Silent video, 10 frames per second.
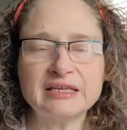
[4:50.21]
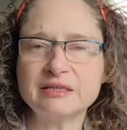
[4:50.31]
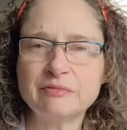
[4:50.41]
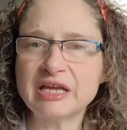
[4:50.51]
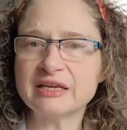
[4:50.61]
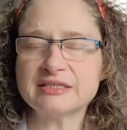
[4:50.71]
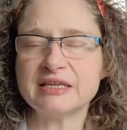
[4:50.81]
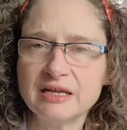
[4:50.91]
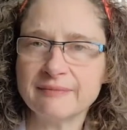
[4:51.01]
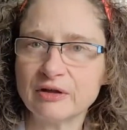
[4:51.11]
That's the biggest
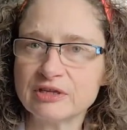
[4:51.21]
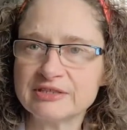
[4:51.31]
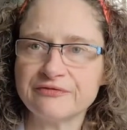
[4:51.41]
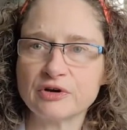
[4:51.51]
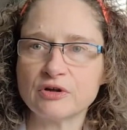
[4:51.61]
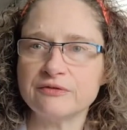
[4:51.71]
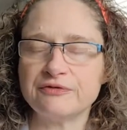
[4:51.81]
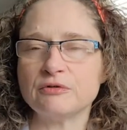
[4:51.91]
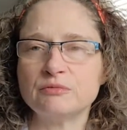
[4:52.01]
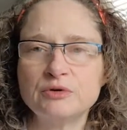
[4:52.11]
thing about this Virgo
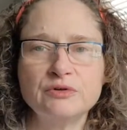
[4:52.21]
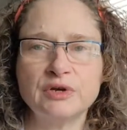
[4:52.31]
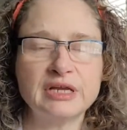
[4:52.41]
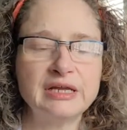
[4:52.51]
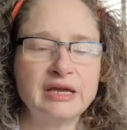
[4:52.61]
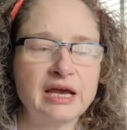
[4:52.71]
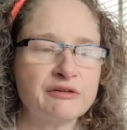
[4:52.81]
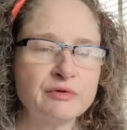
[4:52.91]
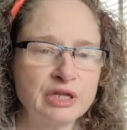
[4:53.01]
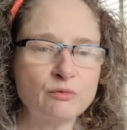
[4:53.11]
full moon.
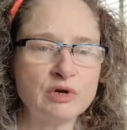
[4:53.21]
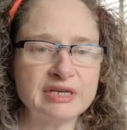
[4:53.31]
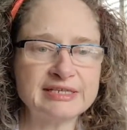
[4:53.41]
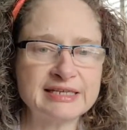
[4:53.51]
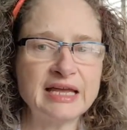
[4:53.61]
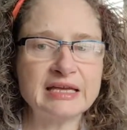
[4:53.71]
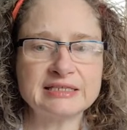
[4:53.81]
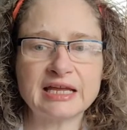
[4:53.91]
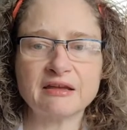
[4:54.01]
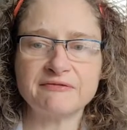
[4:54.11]
I really want to say
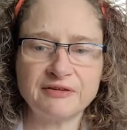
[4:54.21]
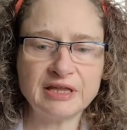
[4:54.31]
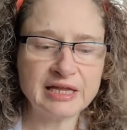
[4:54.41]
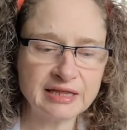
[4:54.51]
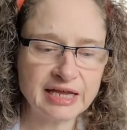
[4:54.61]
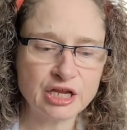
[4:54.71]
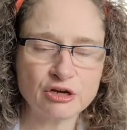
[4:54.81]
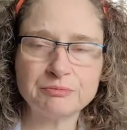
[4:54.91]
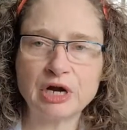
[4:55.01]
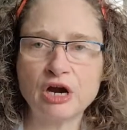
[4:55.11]
it's like feeling like
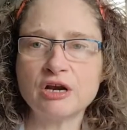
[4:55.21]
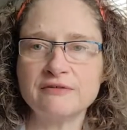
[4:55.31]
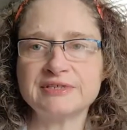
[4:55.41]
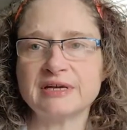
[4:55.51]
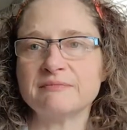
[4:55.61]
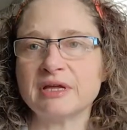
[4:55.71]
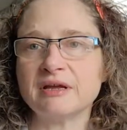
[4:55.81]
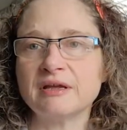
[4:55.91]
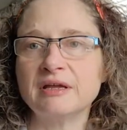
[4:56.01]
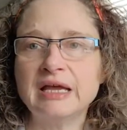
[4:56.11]
you're part of
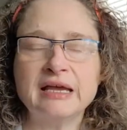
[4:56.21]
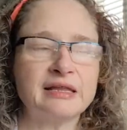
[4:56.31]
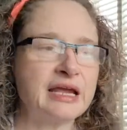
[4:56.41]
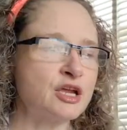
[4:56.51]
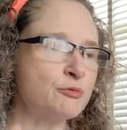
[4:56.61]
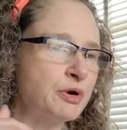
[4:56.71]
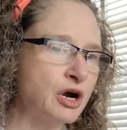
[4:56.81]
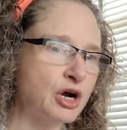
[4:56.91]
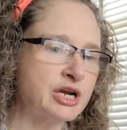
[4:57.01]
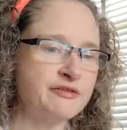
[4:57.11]
something, like you're
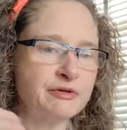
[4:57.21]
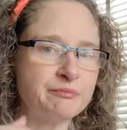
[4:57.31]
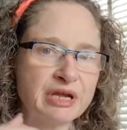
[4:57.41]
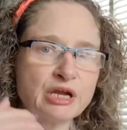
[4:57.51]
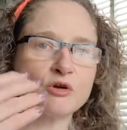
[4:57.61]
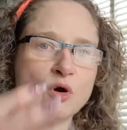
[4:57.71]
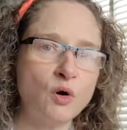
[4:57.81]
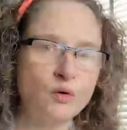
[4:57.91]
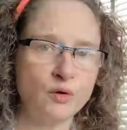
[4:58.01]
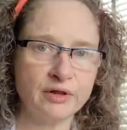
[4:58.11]
part of a bigger
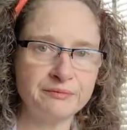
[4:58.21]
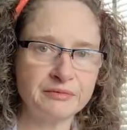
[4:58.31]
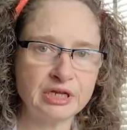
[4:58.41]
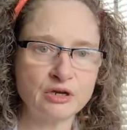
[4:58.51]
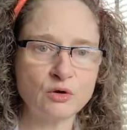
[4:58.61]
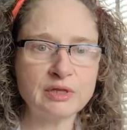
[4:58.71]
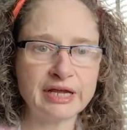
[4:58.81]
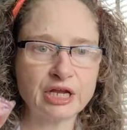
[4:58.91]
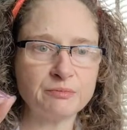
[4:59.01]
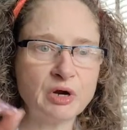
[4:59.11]
whole, you know,
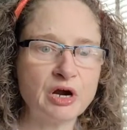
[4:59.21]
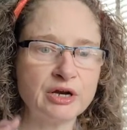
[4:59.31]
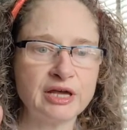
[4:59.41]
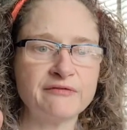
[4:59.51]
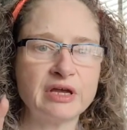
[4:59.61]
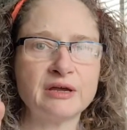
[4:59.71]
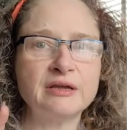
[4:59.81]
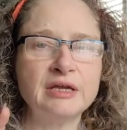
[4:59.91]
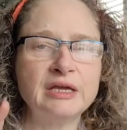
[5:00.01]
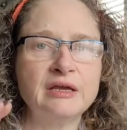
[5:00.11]
like you're part of
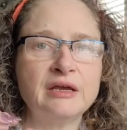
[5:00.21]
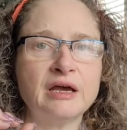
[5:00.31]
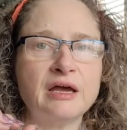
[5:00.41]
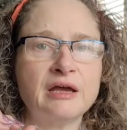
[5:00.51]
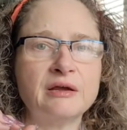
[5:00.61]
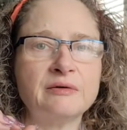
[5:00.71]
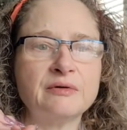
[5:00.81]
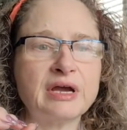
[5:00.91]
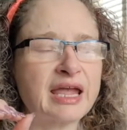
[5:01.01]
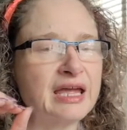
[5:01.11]
I
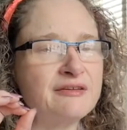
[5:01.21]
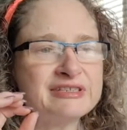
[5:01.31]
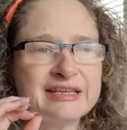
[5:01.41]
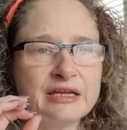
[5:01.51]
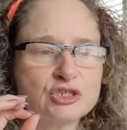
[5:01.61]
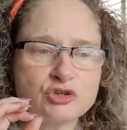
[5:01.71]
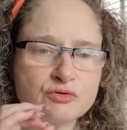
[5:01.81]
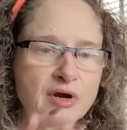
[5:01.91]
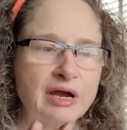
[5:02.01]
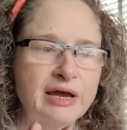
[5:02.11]
can't even say a
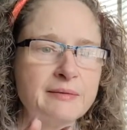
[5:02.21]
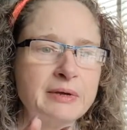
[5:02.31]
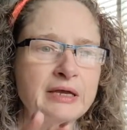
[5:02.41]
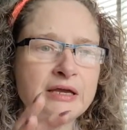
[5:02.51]
tribe.